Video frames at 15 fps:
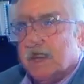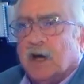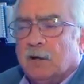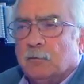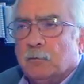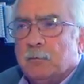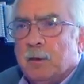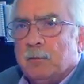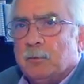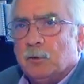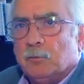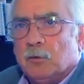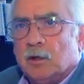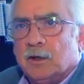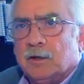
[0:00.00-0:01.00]
I remember
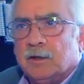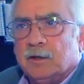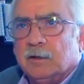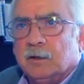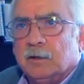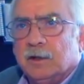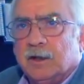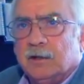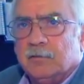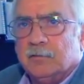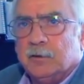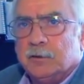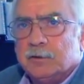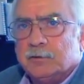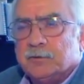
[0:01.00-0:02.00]
one of the
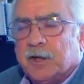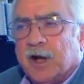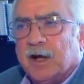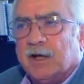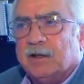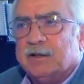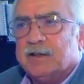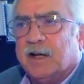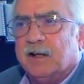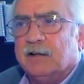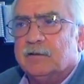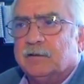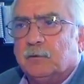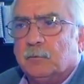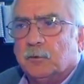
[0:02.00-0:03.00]
individuals I had a
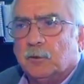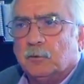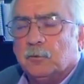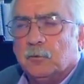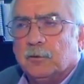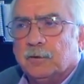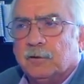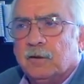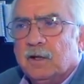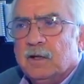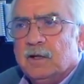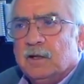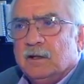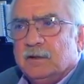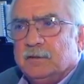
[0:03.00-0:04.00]
chance to work with
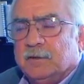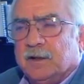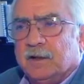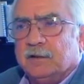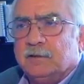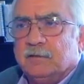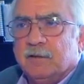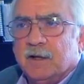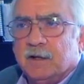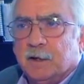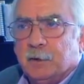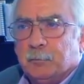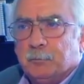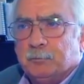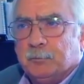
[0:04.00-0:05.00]
said,
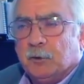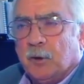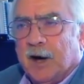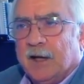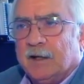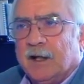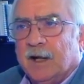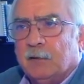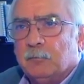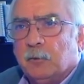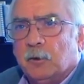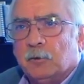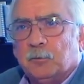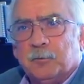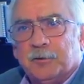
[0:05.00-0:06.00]
Granddad
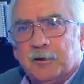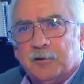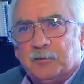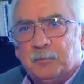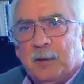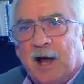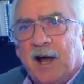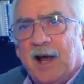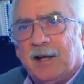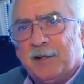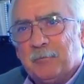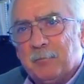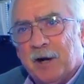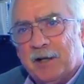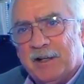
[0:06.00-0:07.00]
worked with his
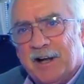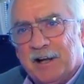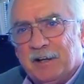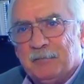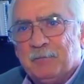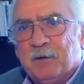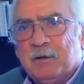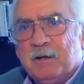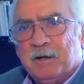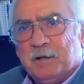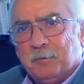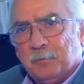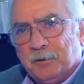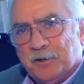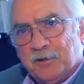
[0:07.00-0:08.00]
back, my dad
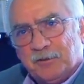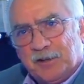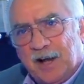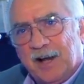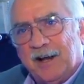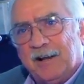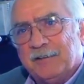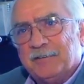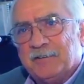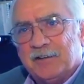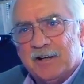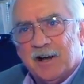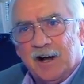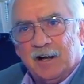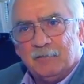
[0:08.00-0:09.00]
with his hands,
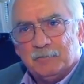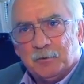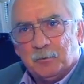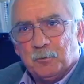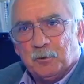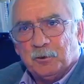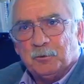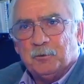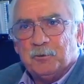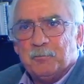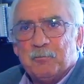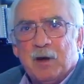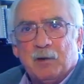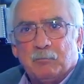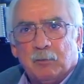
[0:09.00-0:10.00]
and I have to work with
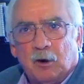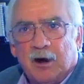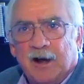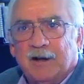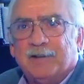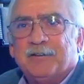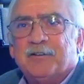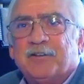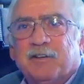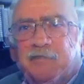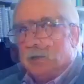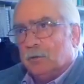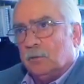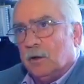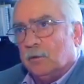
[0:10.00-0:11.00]
my brains.
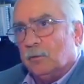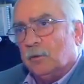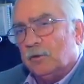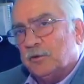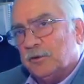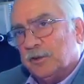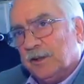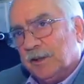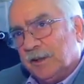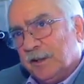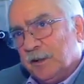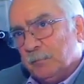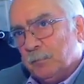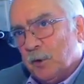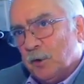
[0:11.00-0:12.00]
What we're seeing
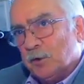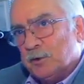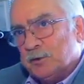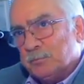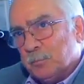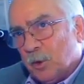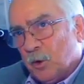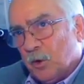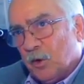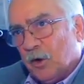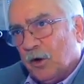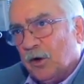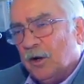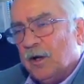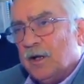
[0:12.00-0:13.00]
emerge
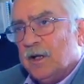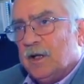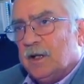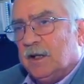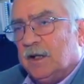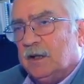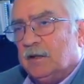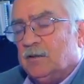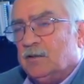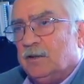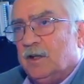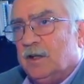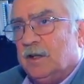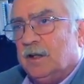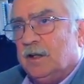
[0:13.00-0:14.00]
more is
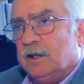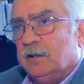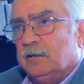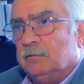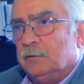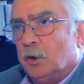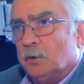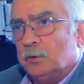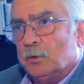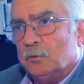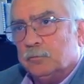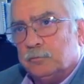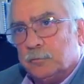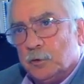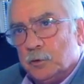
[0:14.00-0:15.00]
the local
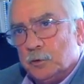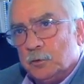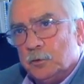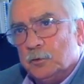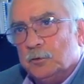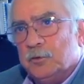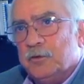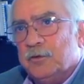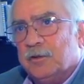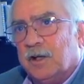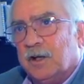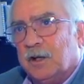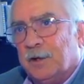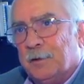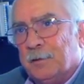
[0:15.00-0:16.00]
foods,
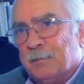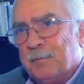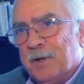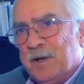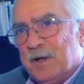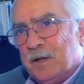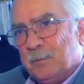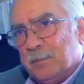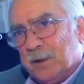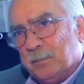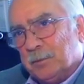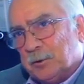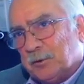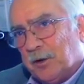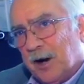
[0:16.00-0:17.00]

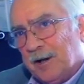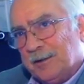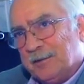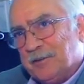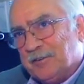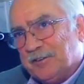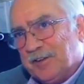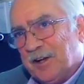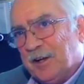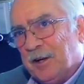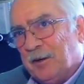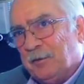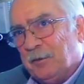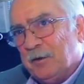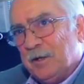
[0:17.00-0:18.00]
people trying to
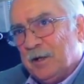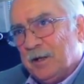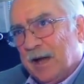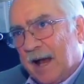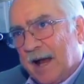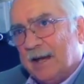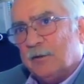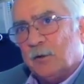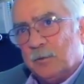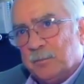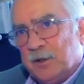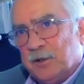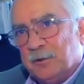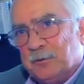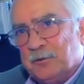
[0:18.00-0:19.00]
sell
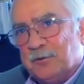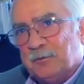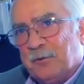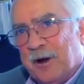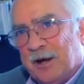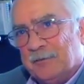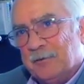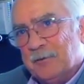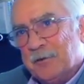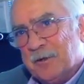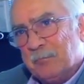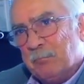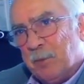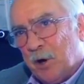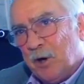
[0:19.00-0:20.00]
attributes rather
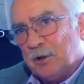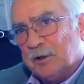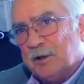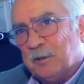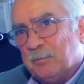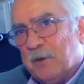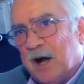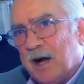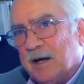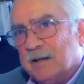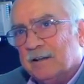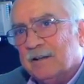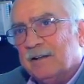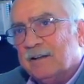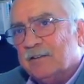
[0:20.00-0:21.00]
than bulk
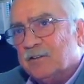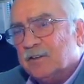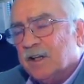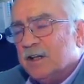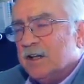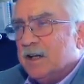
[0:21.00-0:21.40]
commodities.